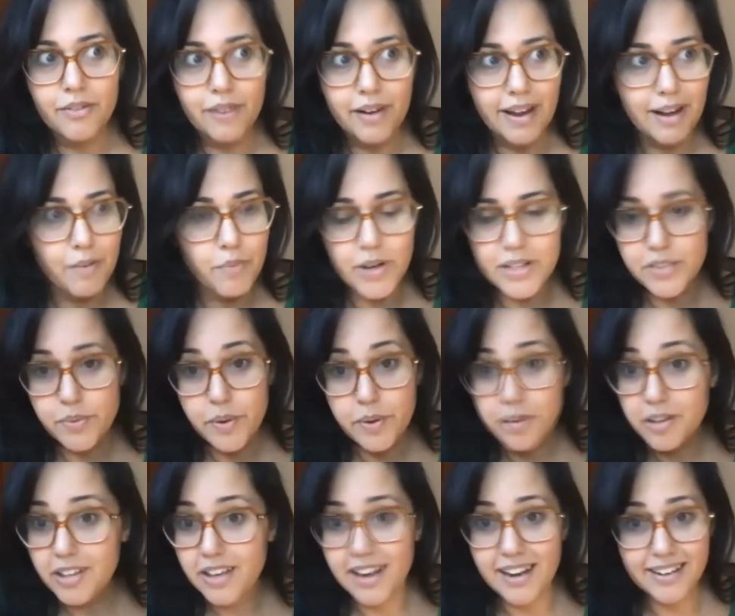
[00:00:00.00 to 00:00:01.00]
once we were
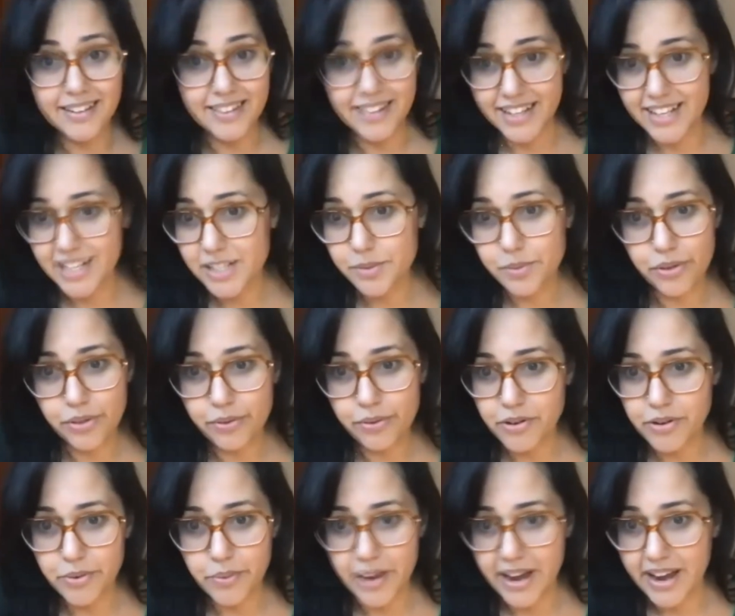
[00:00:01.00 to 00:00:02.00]
locked, the keys were thrown
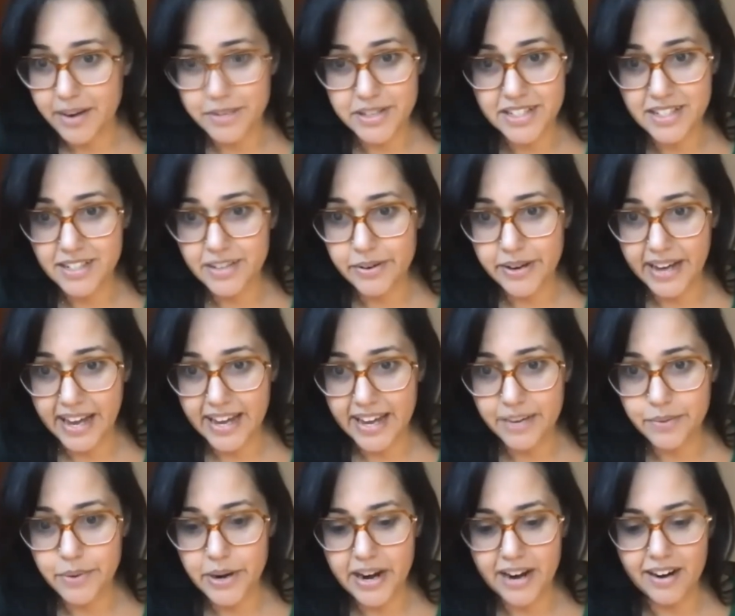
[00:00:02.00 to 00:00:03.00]
away, I wasn't going
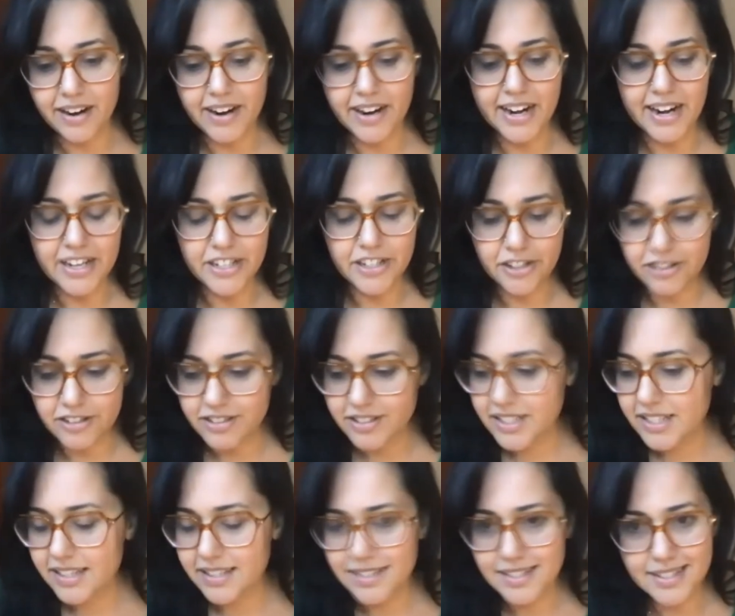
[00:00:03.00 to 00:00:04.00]
anywhere. And I turned
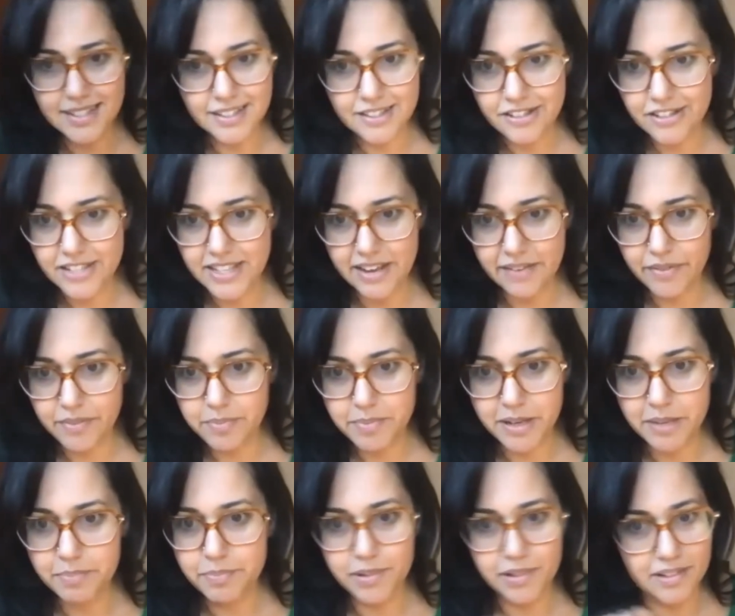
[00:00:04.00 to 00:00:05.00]
to the six or seven
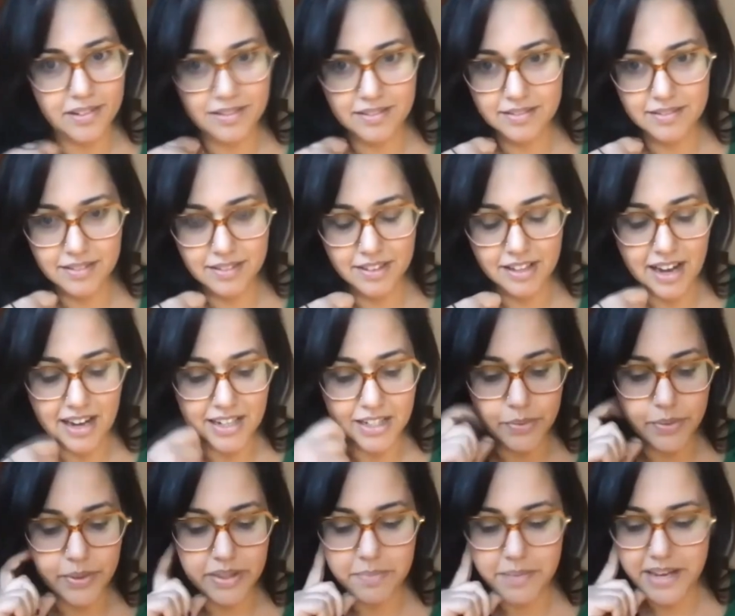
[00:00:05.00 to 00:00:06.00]
people locked
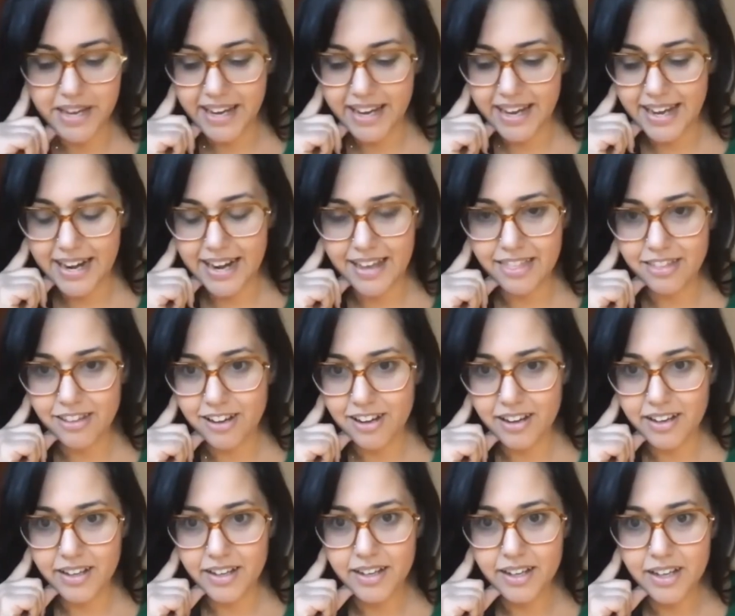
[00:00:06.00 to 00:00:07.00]
with me. And I
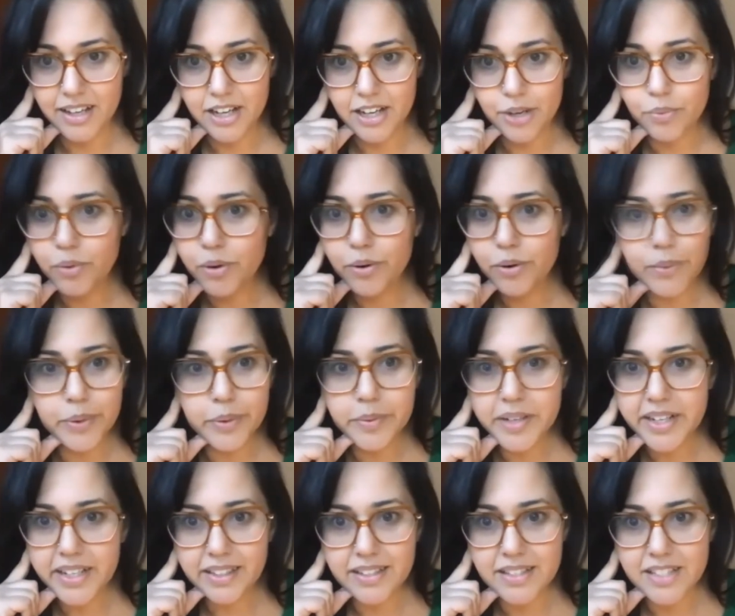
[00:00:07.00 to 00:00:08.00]
thought, we're
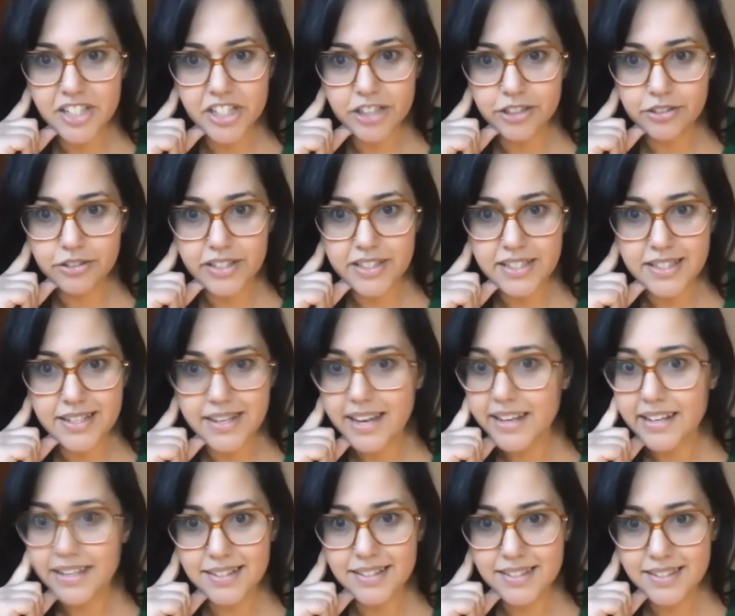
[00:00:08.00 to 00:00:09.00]
ruining these children's
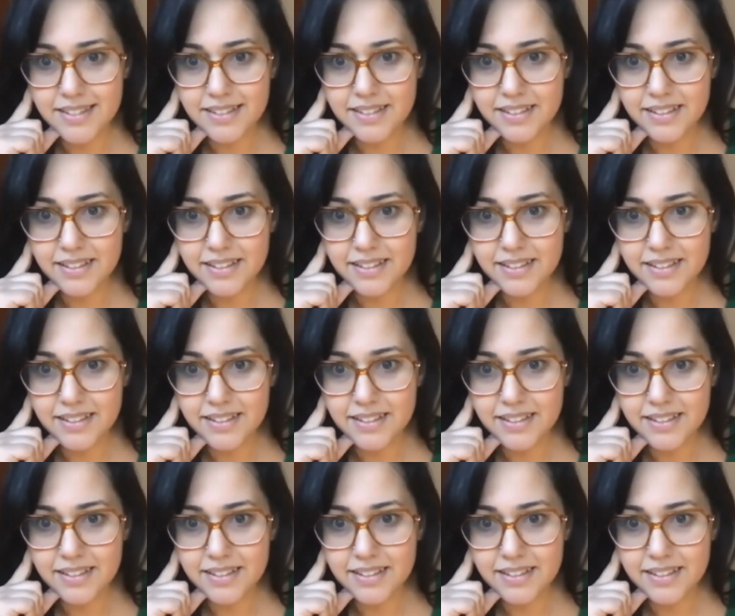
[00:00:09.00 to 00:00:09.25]
nights.